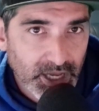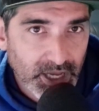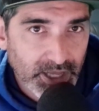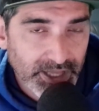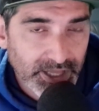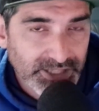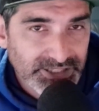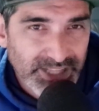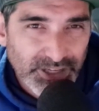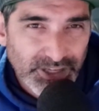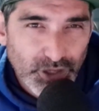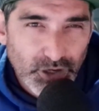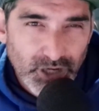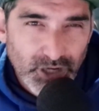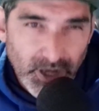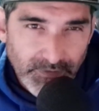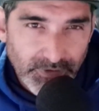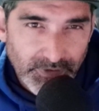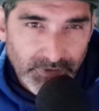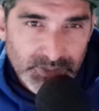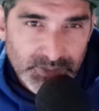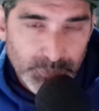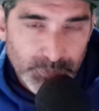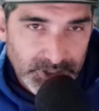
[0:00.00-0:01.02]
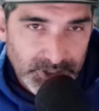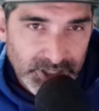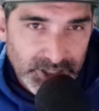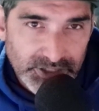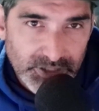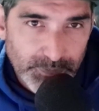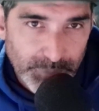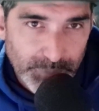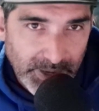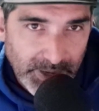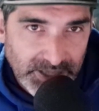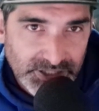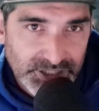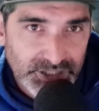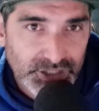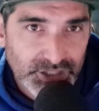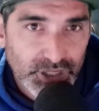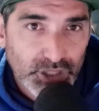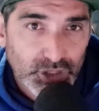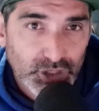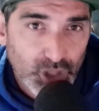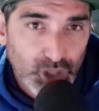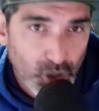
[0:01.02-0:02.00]
It's like your governance
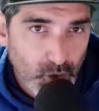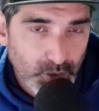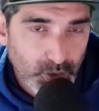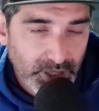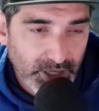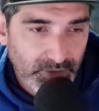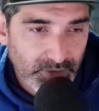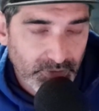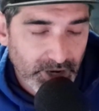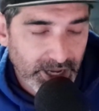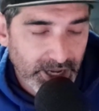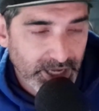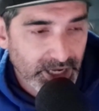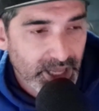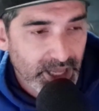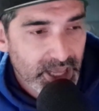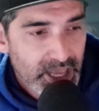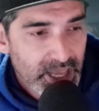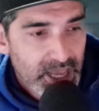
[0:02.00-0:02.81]
participation token, right?